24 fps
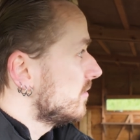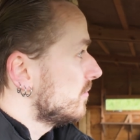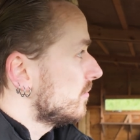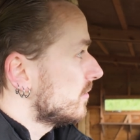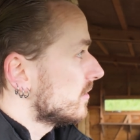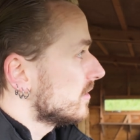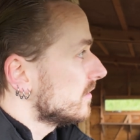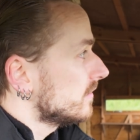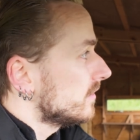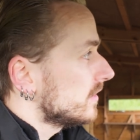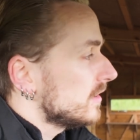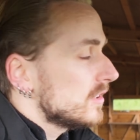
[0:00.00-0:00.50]

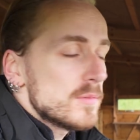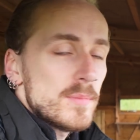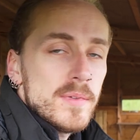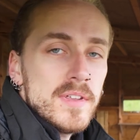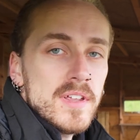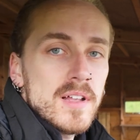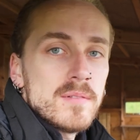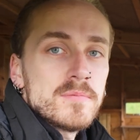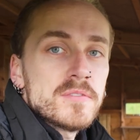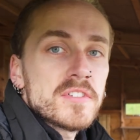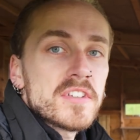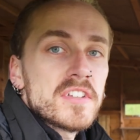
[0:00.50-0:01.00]
But for a little
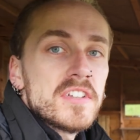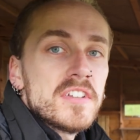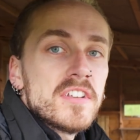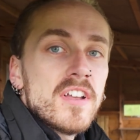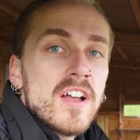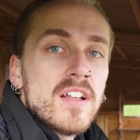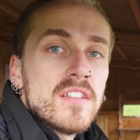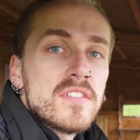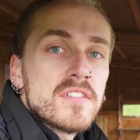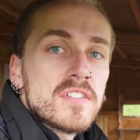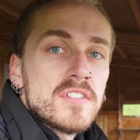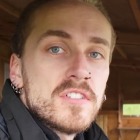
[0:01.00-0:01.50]
bit, I'm just going to
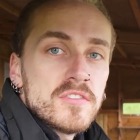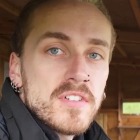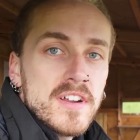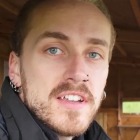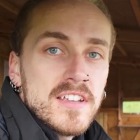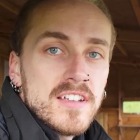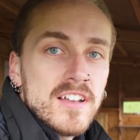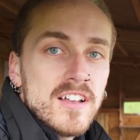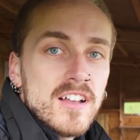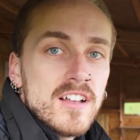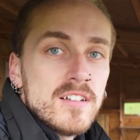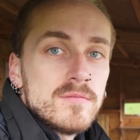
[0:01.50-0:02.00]

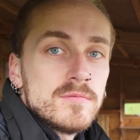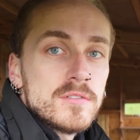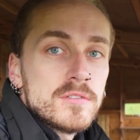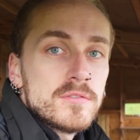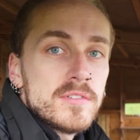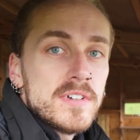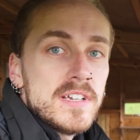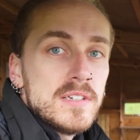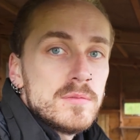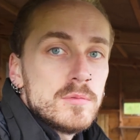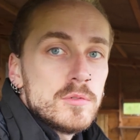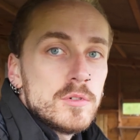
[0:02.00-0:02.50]
concentrate on the
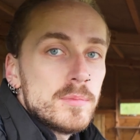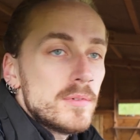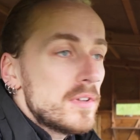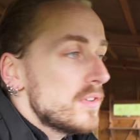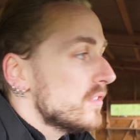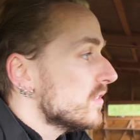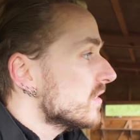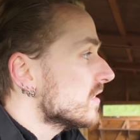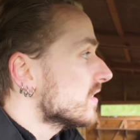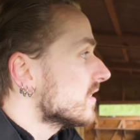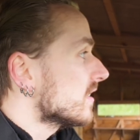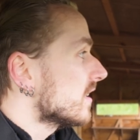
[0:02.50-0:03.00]
reed
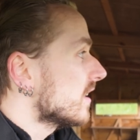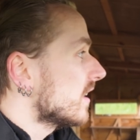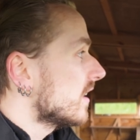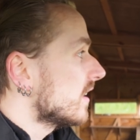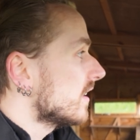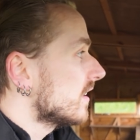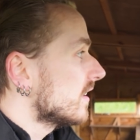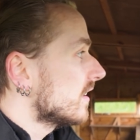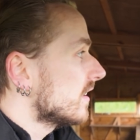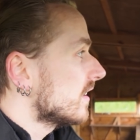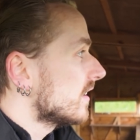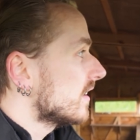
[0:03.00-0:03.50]
warblers
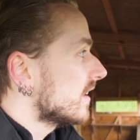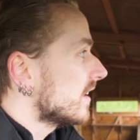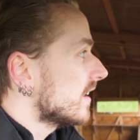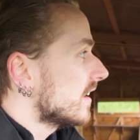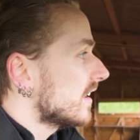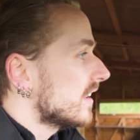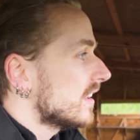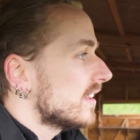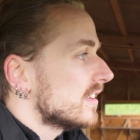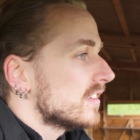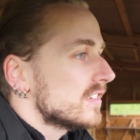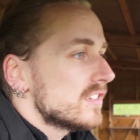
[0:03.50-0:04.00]

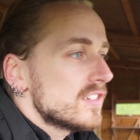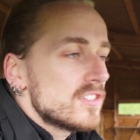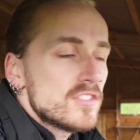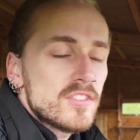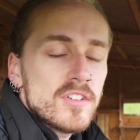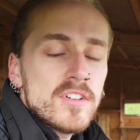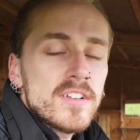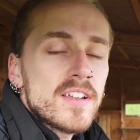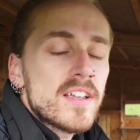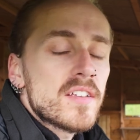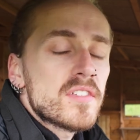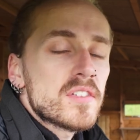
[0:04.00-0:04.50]
and
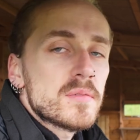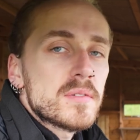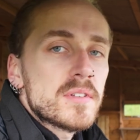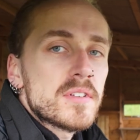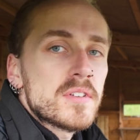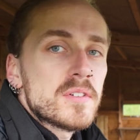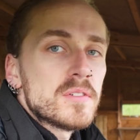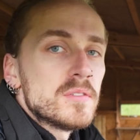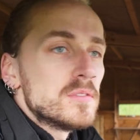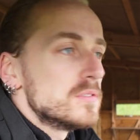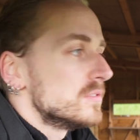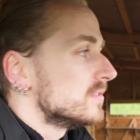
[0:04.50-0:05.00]
try and get
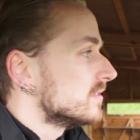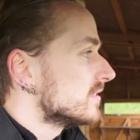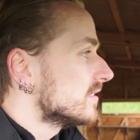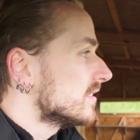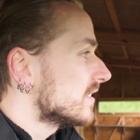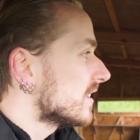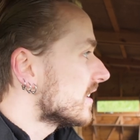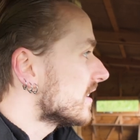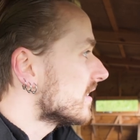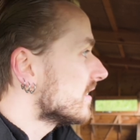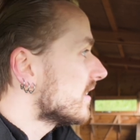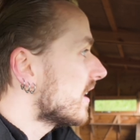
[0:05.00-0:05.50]
something cool.
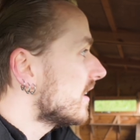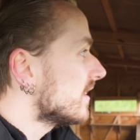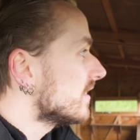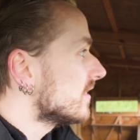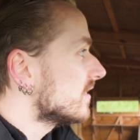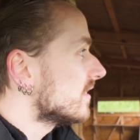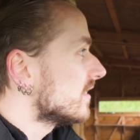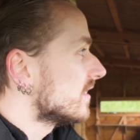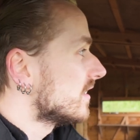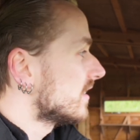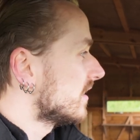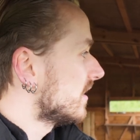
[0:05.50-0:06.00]
You
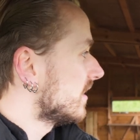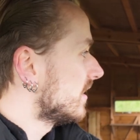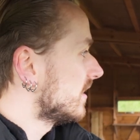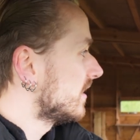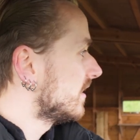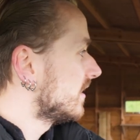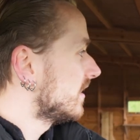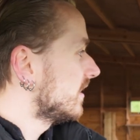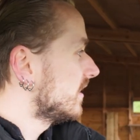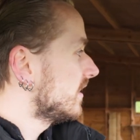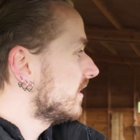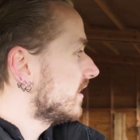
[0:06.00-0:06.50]

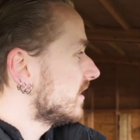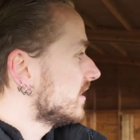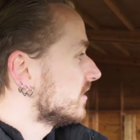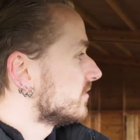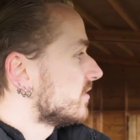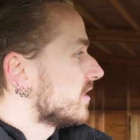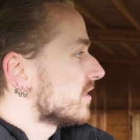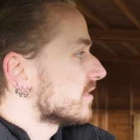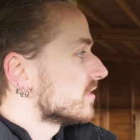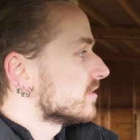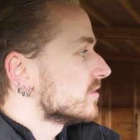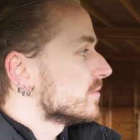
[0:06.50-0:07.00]
know, I
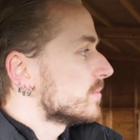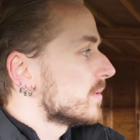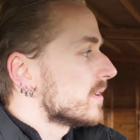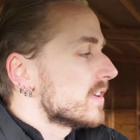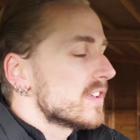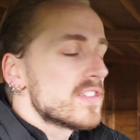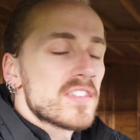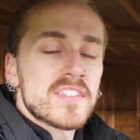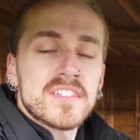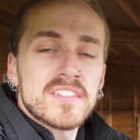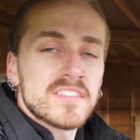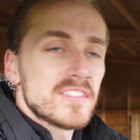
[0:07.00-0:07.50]
love these little
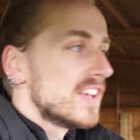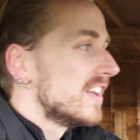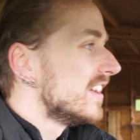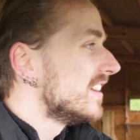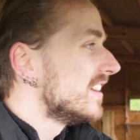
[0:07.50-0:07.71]
birds.